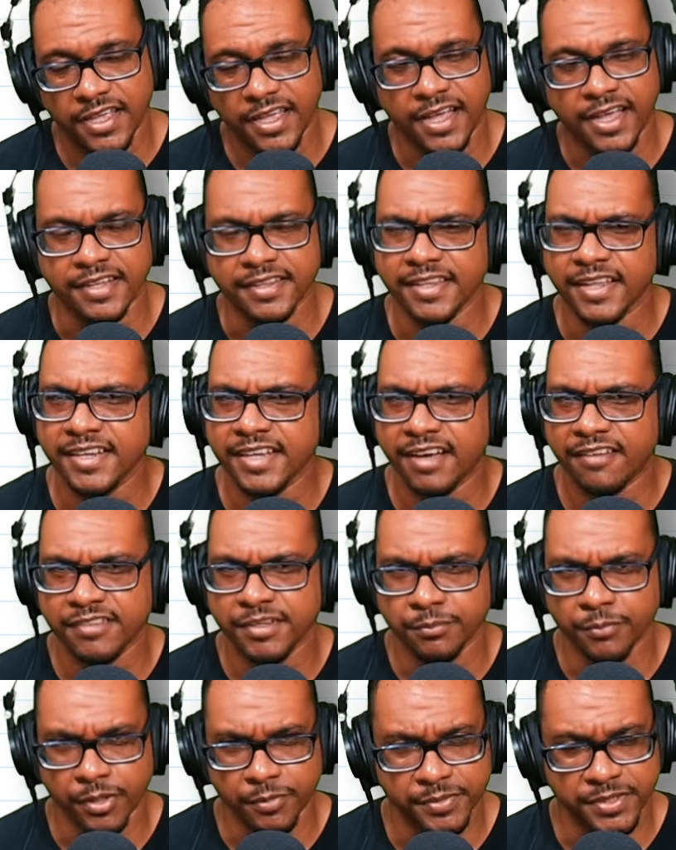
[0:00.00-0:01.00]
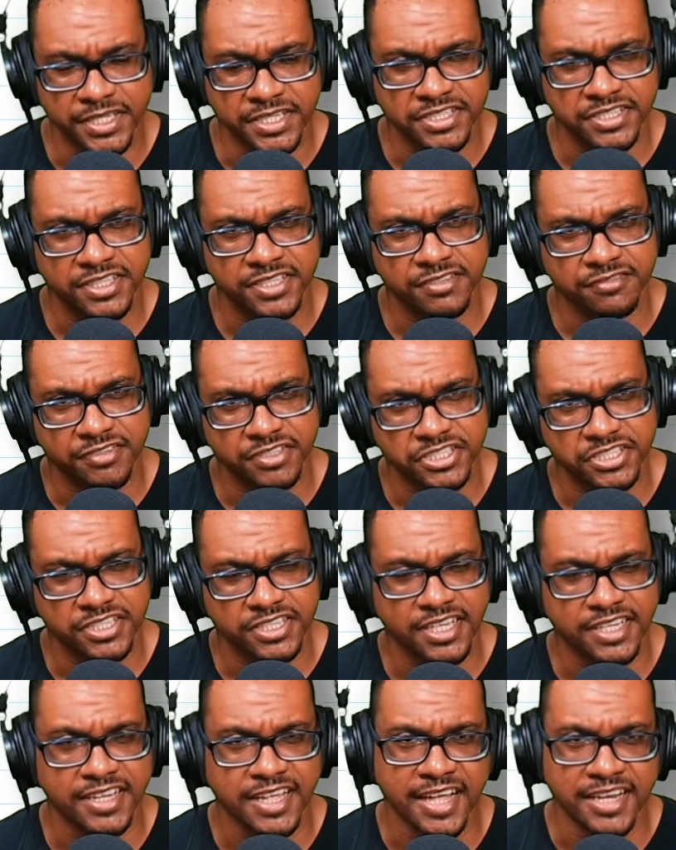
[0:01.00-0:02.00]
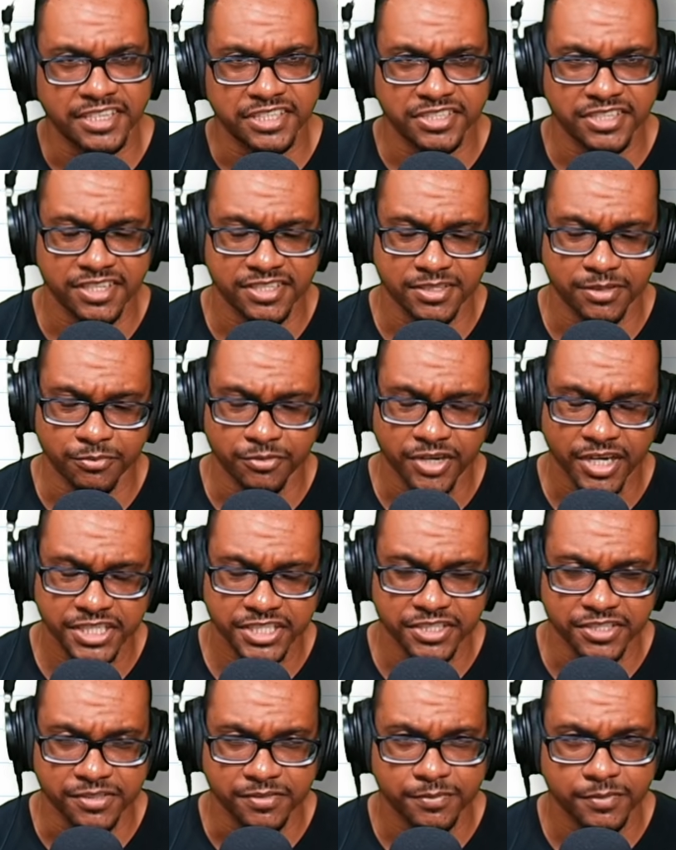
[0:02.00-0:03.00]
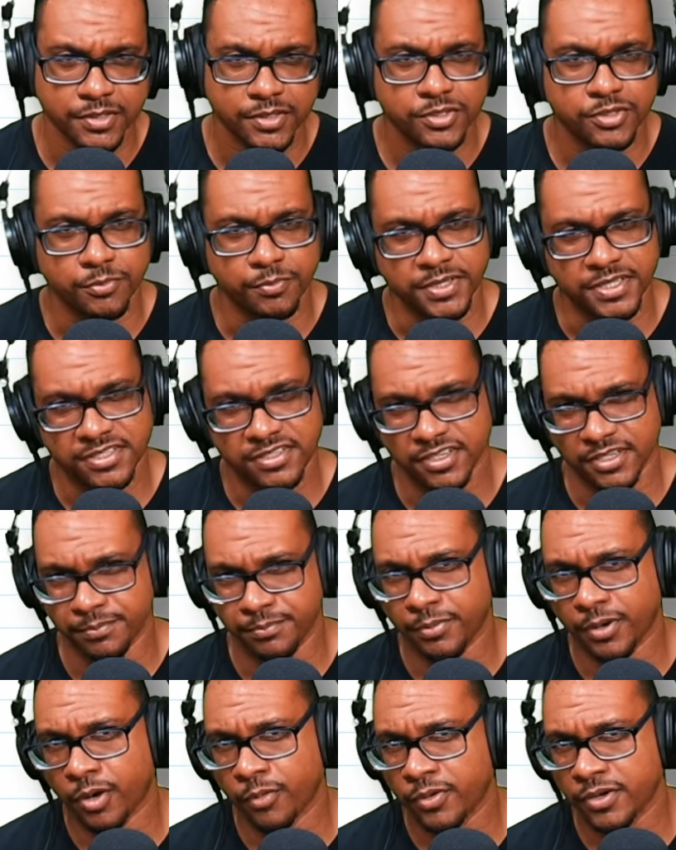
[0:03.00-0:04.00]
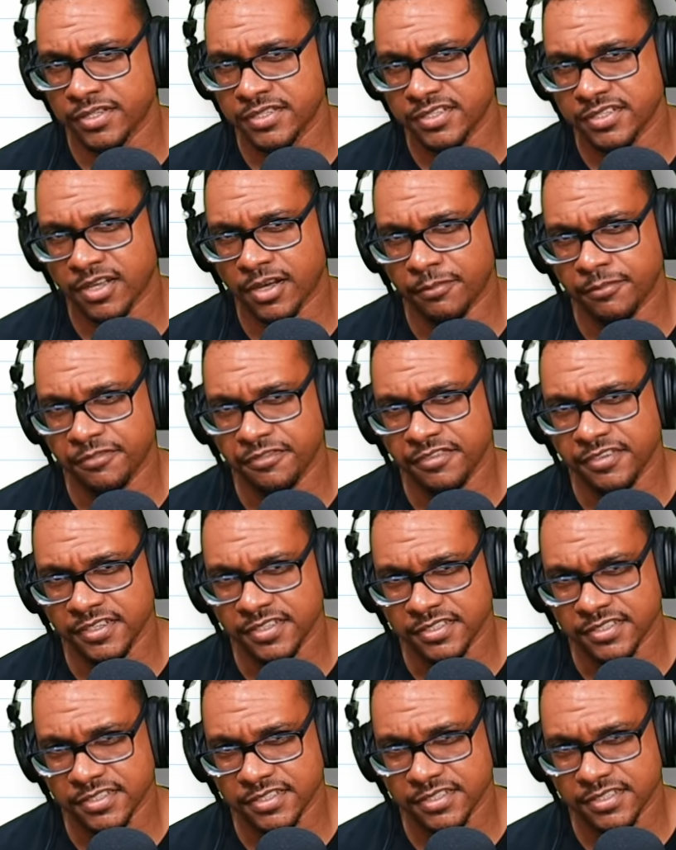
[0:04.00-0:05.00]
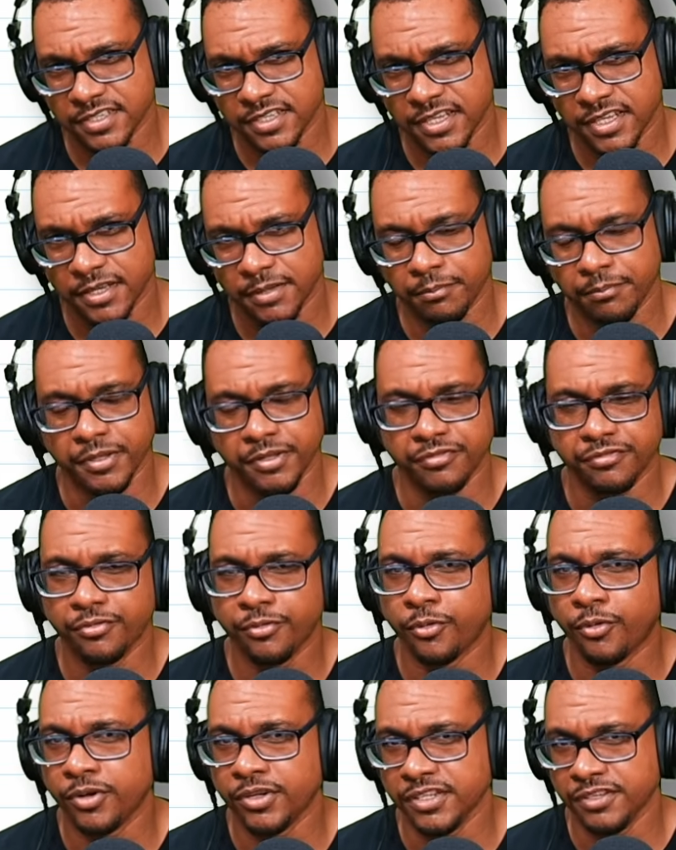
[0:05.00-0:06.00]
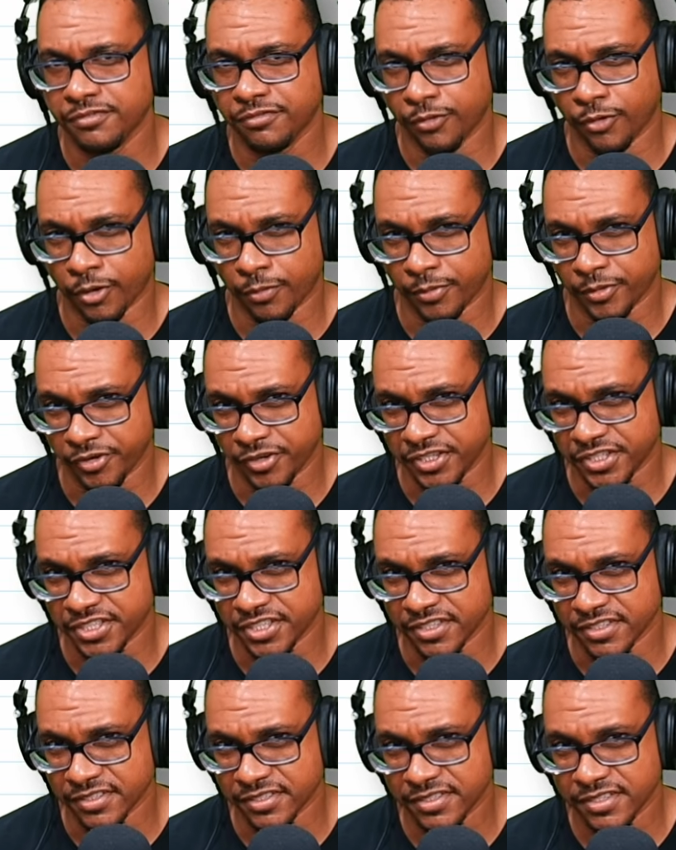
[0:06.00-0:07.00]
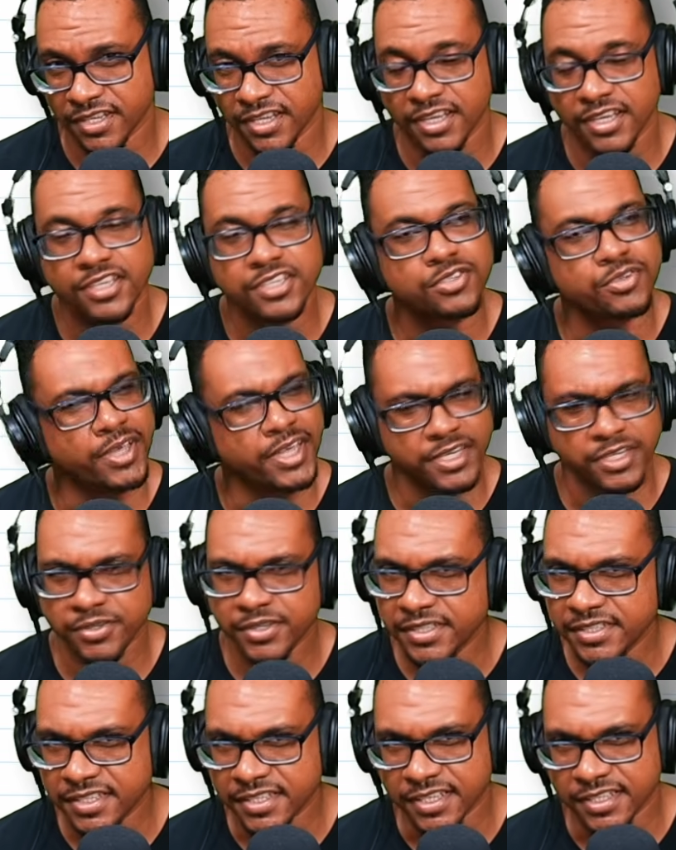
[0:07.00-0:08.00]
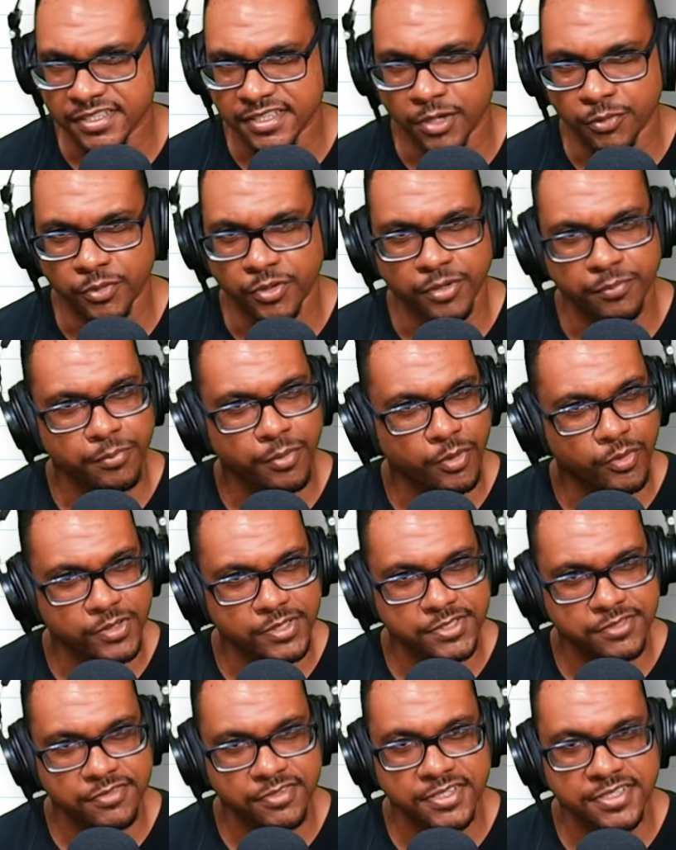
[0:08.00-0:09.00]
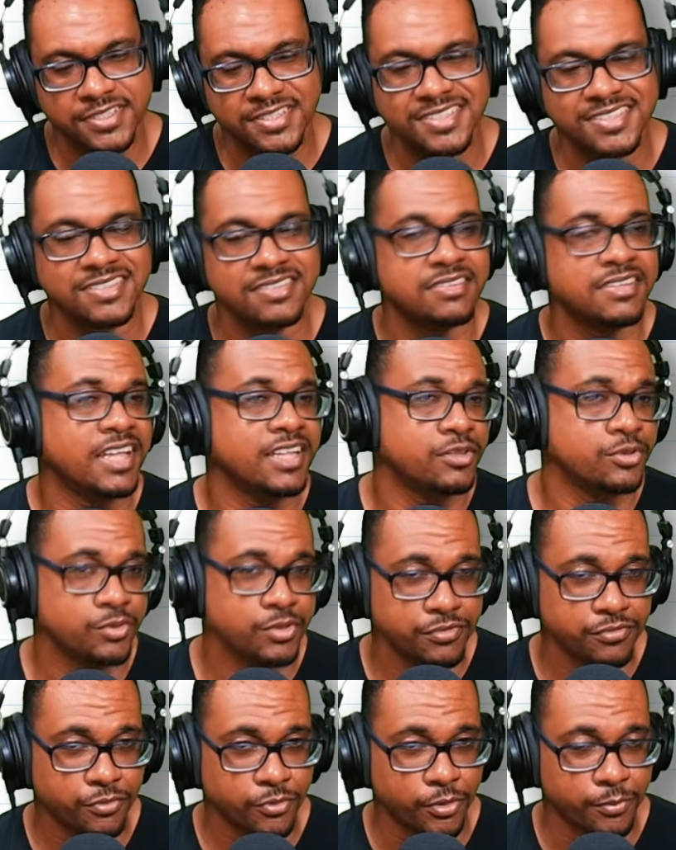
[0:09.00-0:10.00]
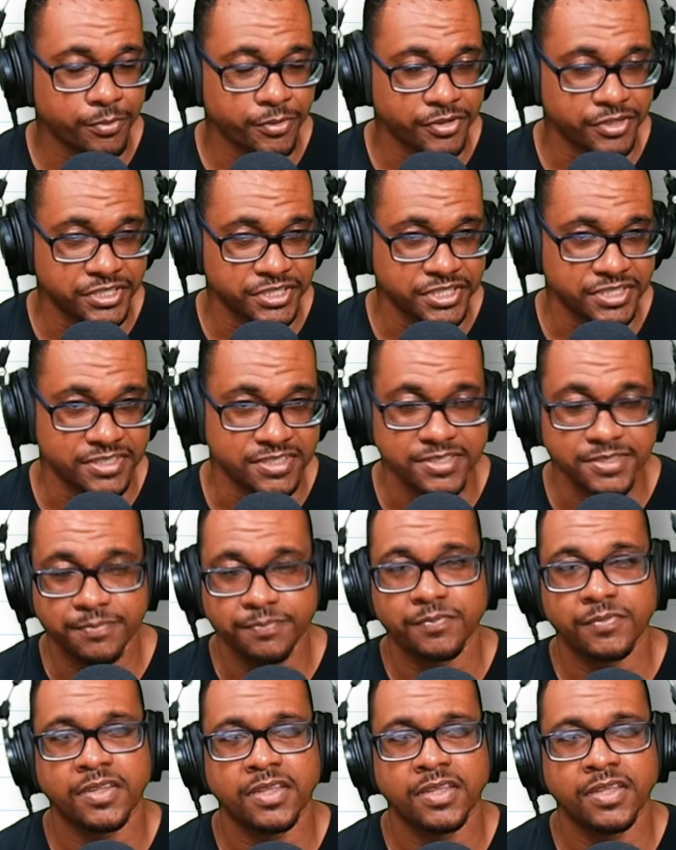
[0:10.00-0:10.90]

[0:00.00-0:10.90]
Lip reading: and then you have the multiplication, division, and addition and subtraction. So basically powers come first before the 4 operations. So anyway you take it, you work out powers first, then do the 4 operations.